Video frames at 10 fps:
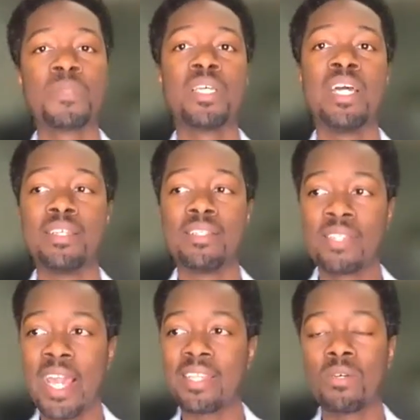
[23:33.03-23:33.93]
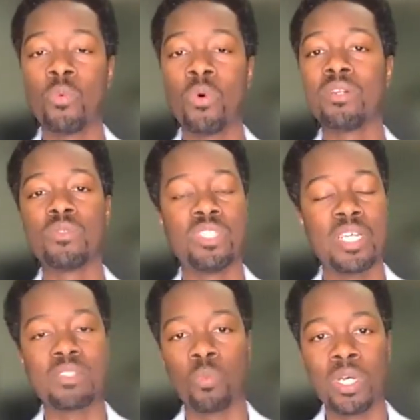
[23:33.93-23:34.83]
and it takes someone who's
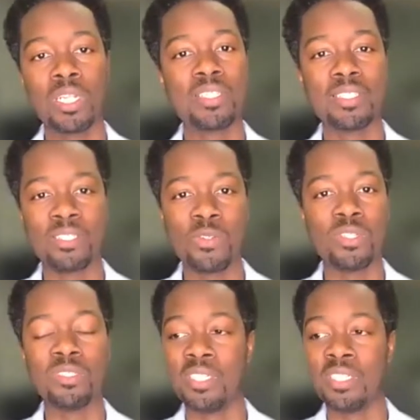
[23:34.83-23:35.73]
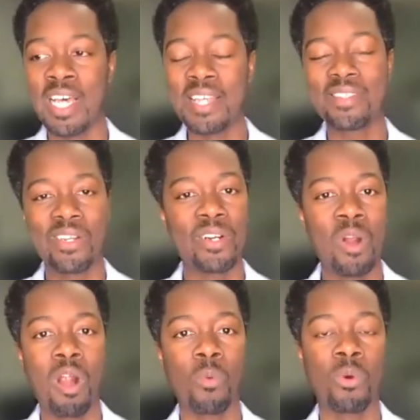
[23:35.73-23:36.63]
just willing to do the, the necessary
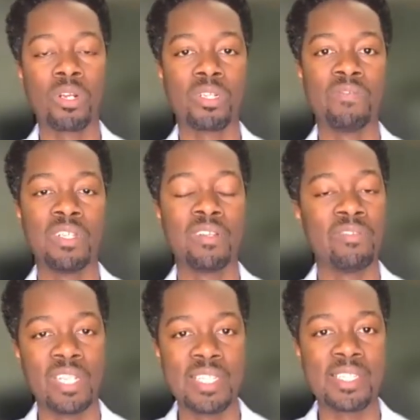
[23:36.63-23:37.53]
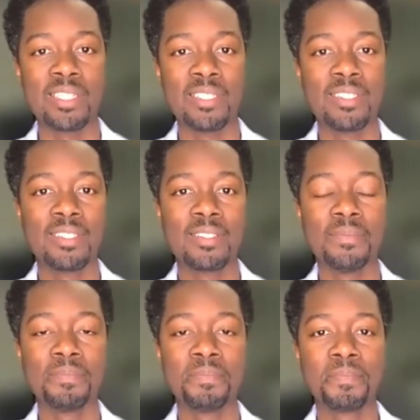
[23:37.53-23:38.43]
hard work of, of listening.
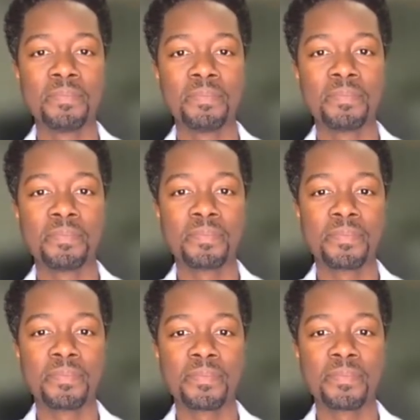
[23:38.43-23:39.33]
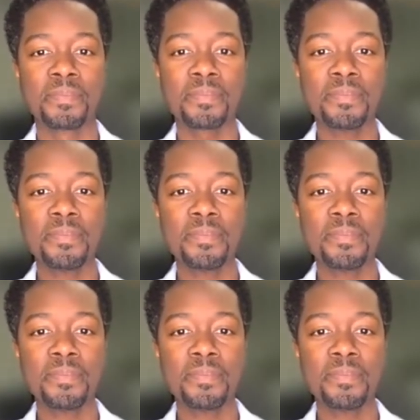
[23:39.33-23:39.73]
Mm. Yeah,